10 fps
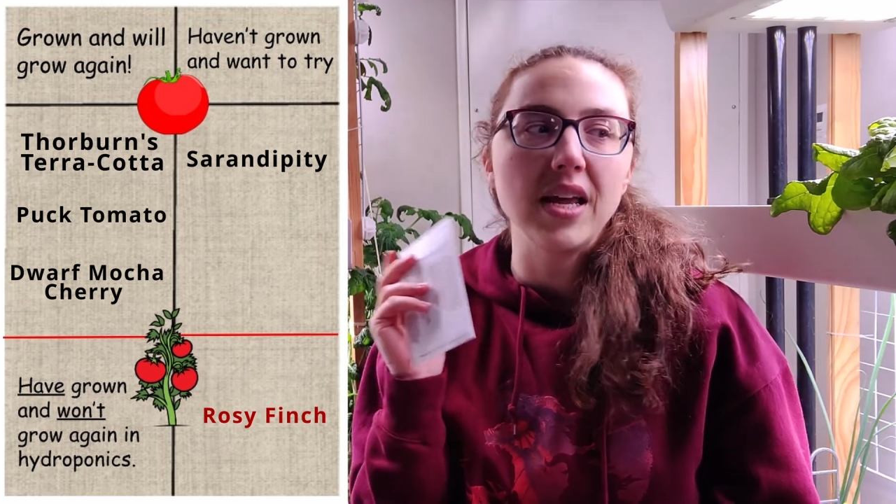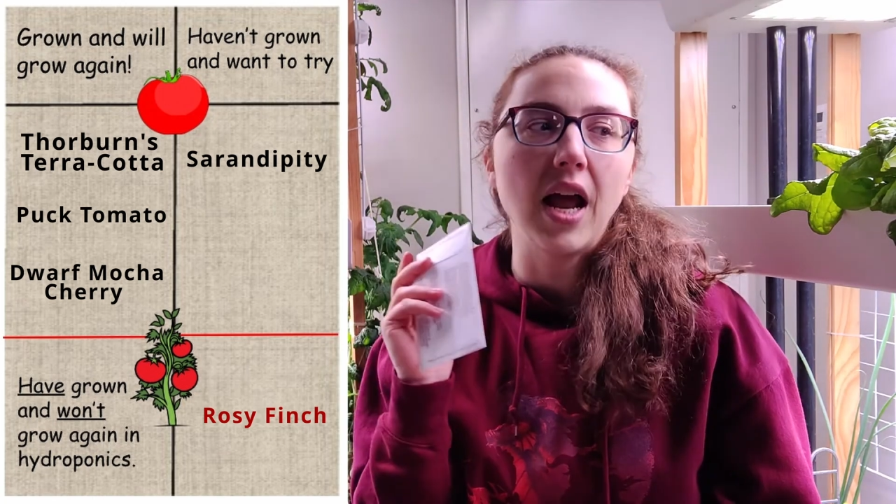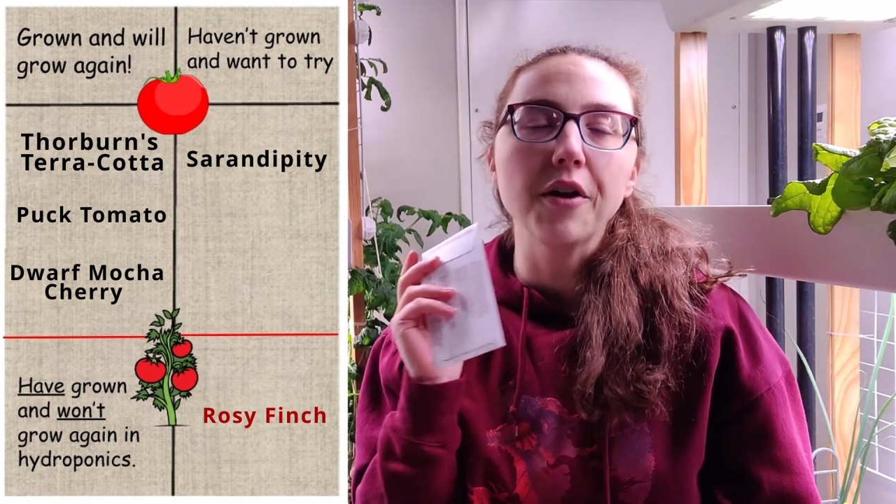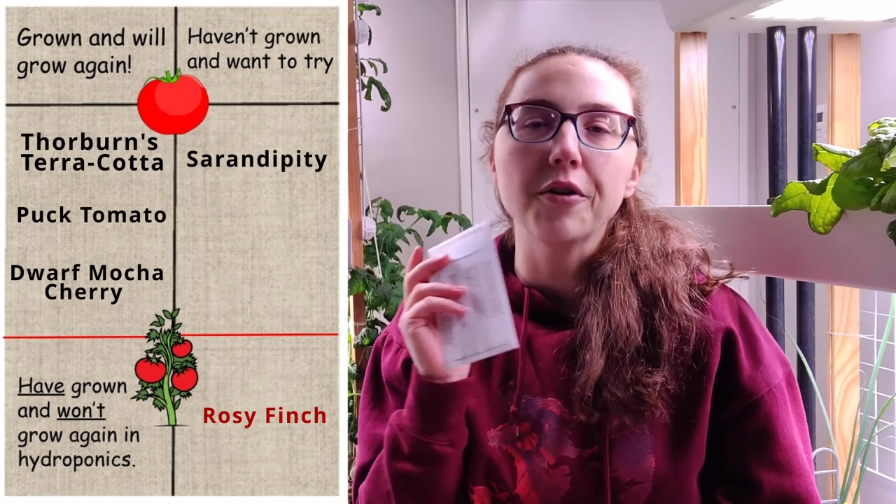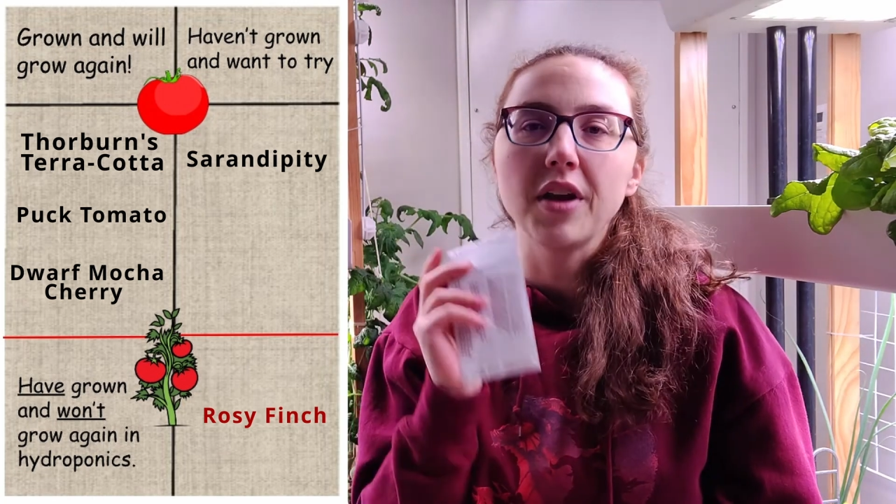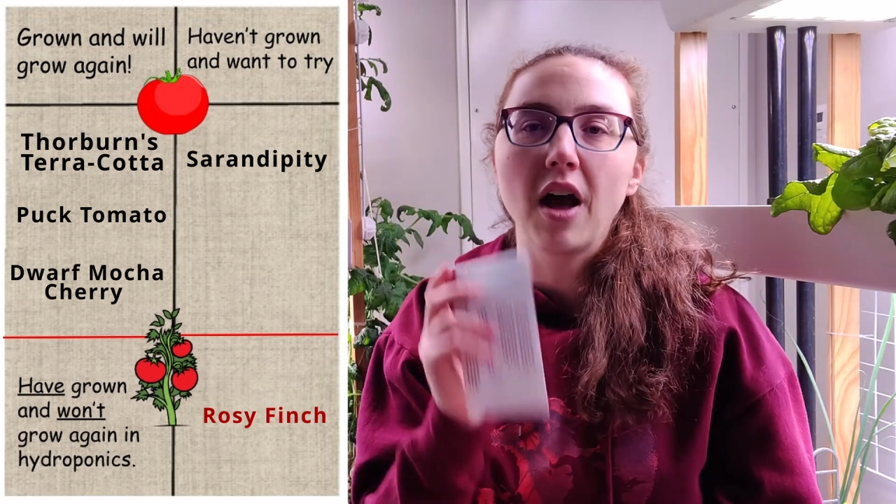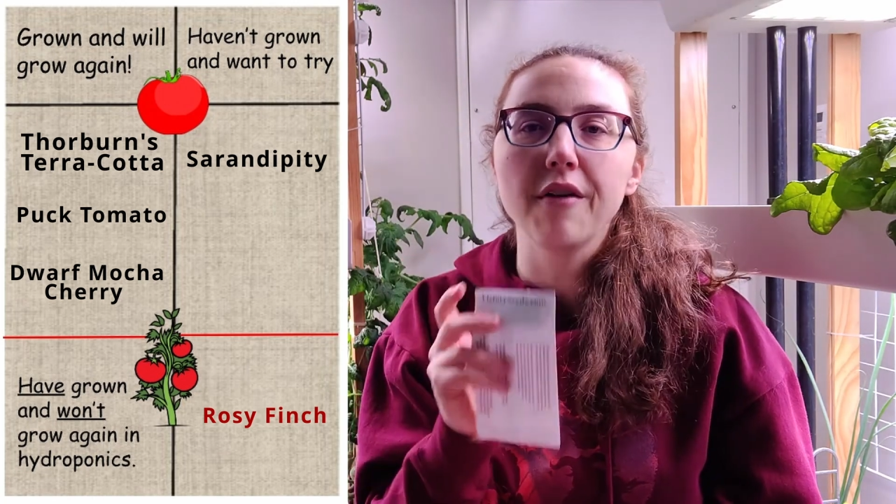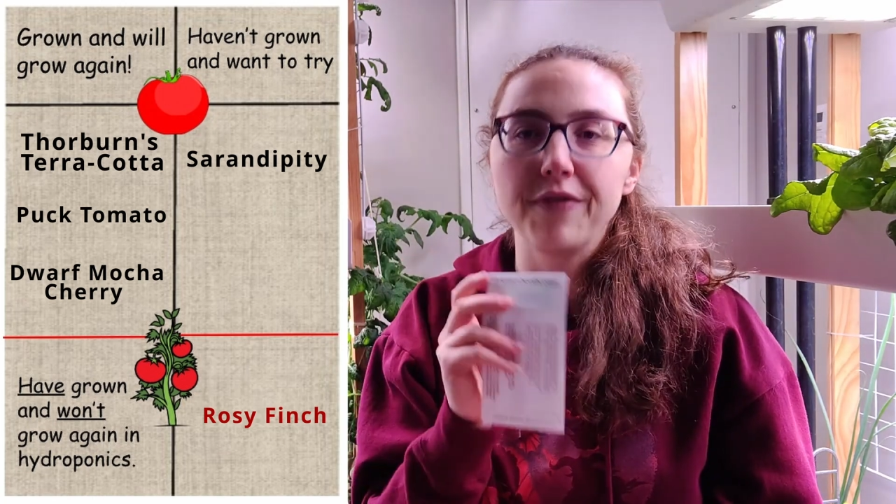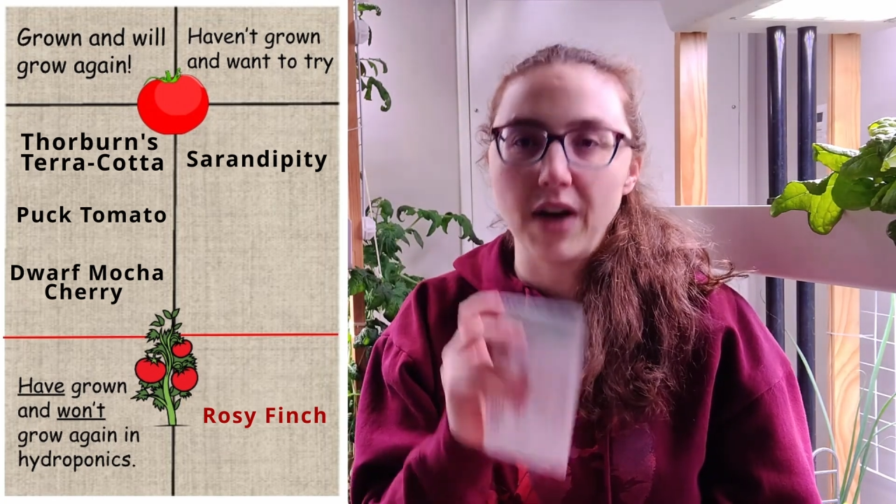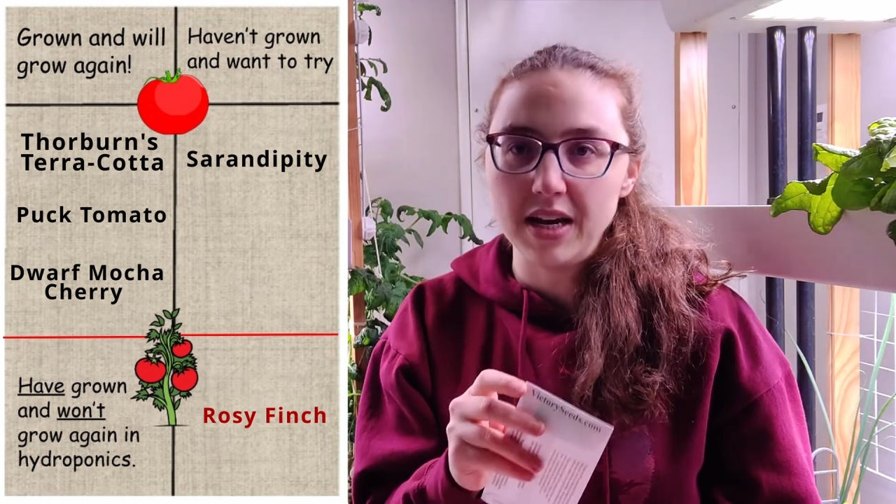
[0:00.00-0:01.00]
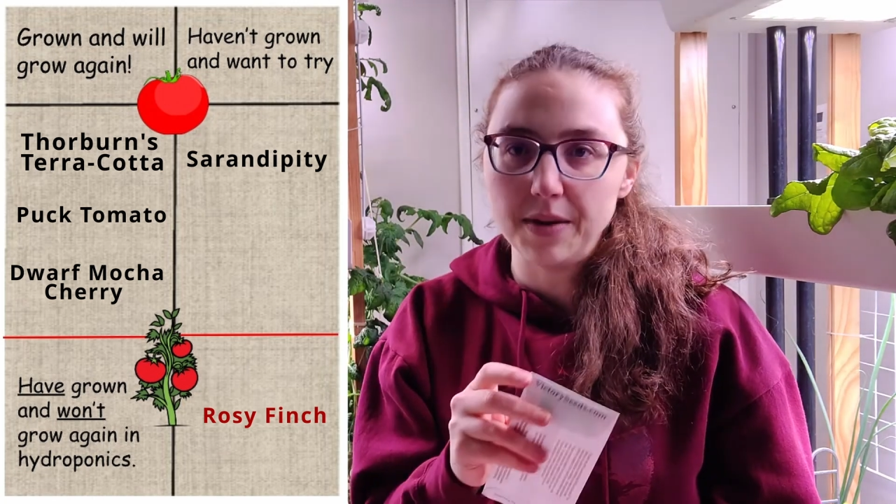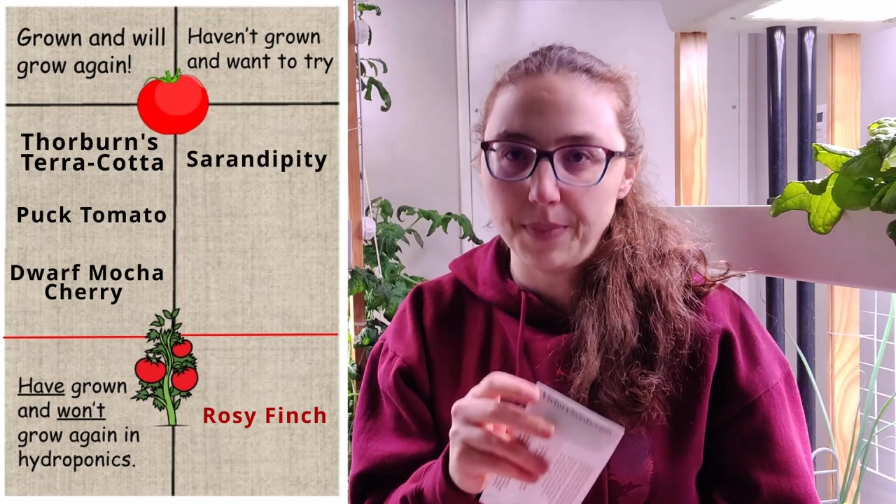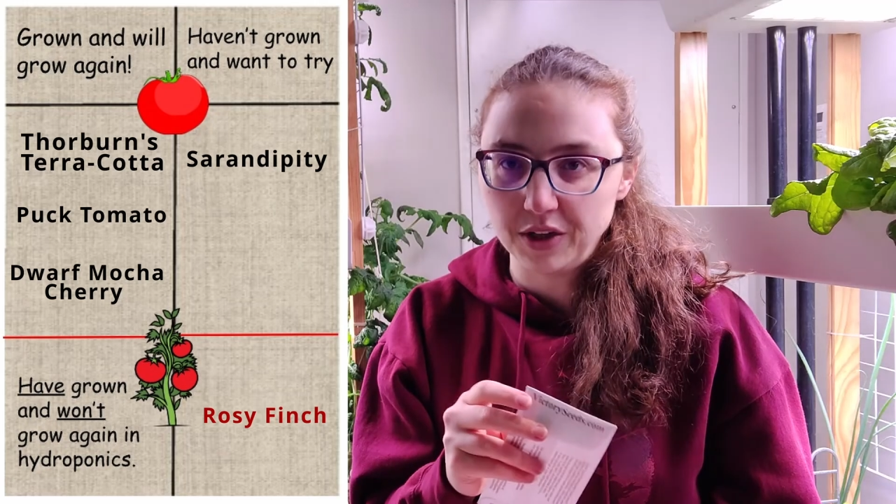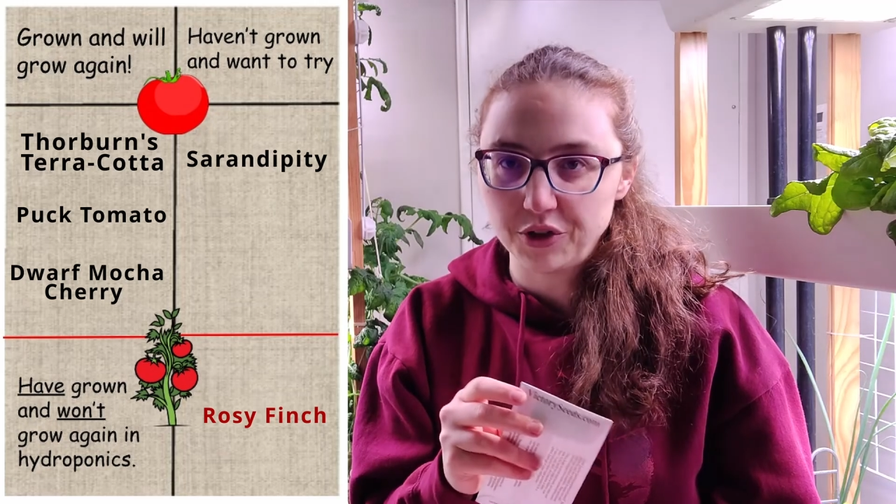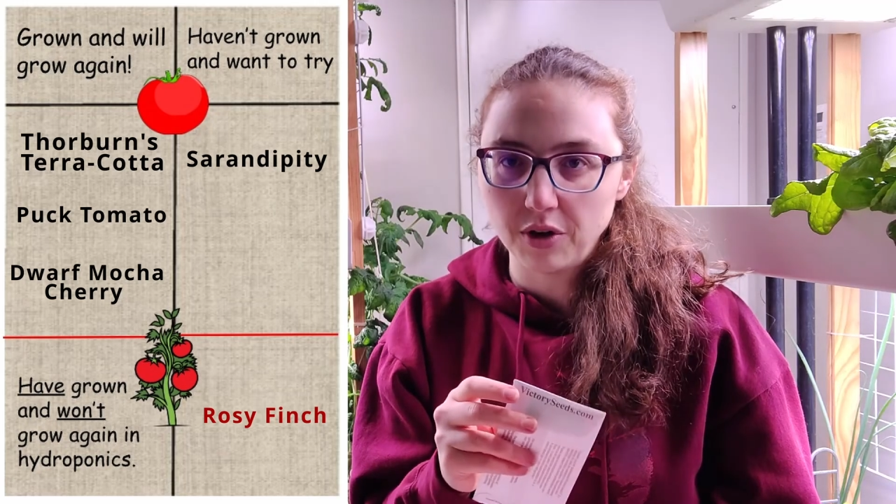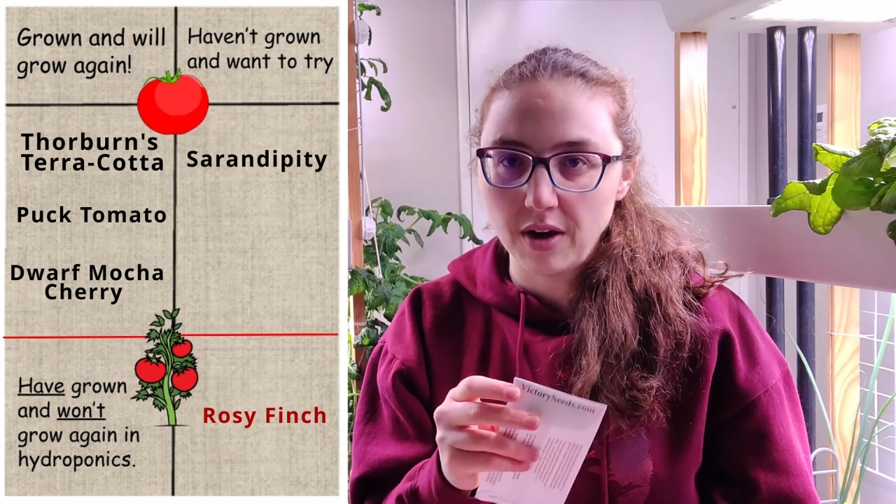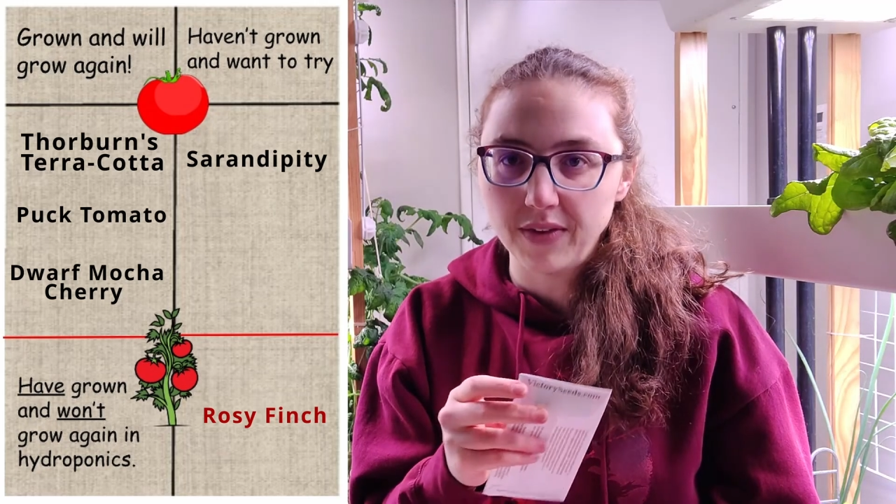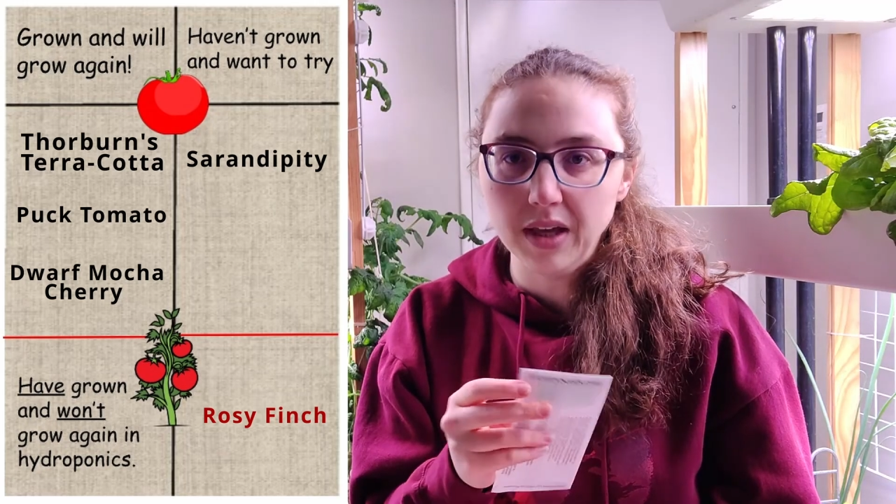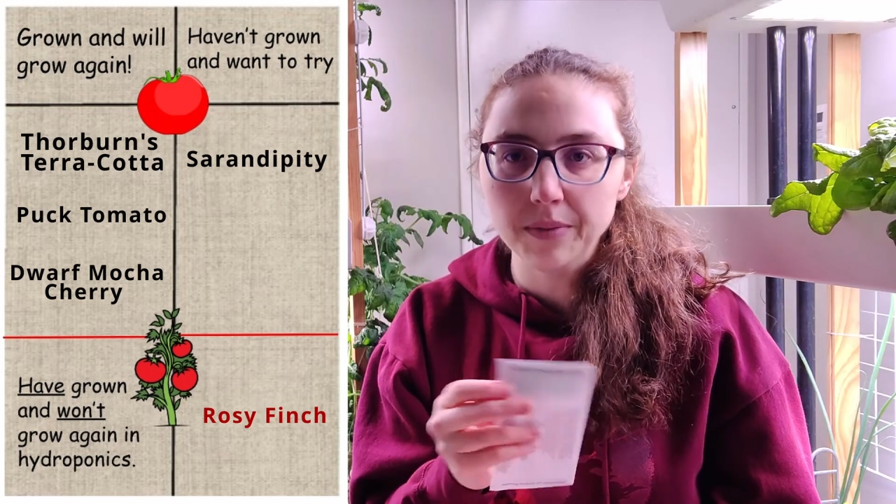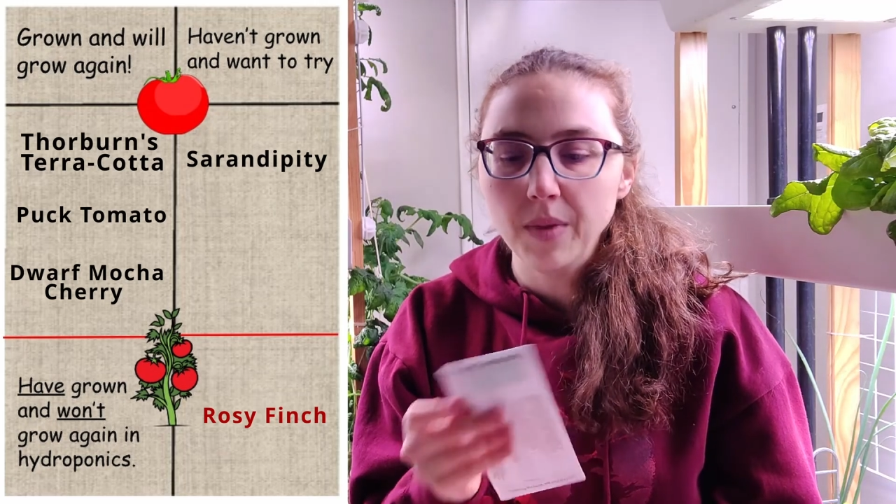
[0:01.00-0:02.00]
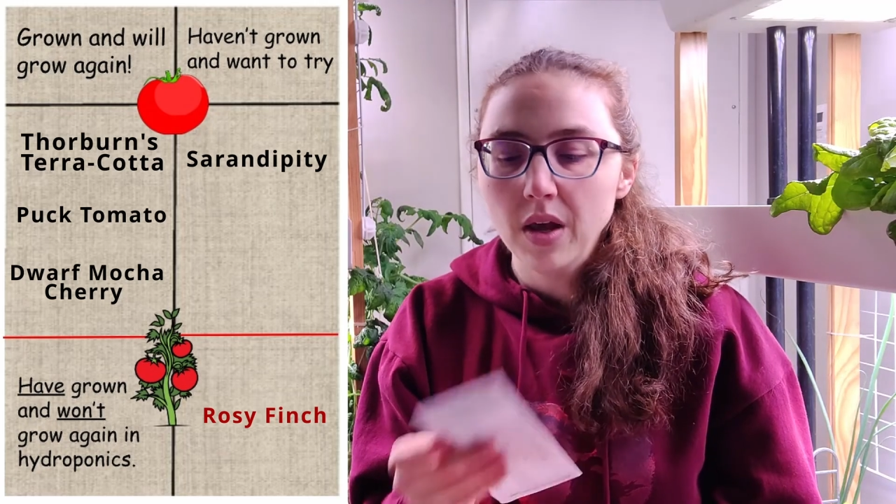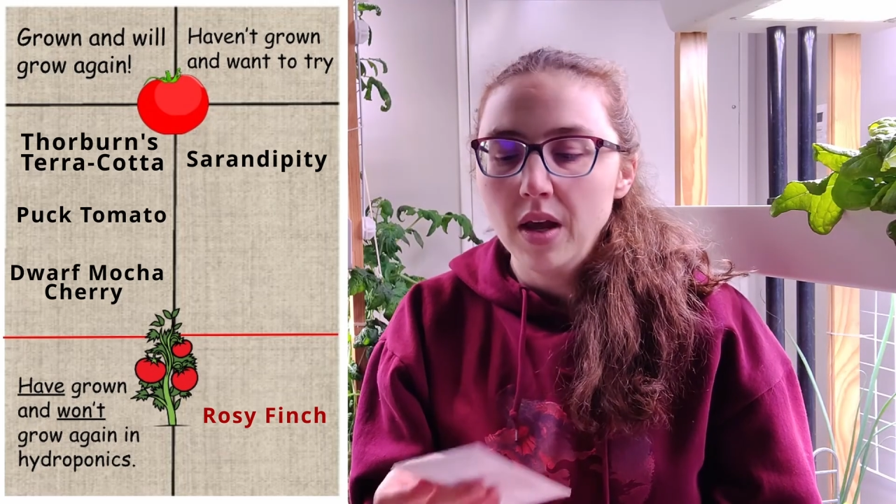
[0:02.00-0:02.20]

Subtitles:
and I could not find a picture of it.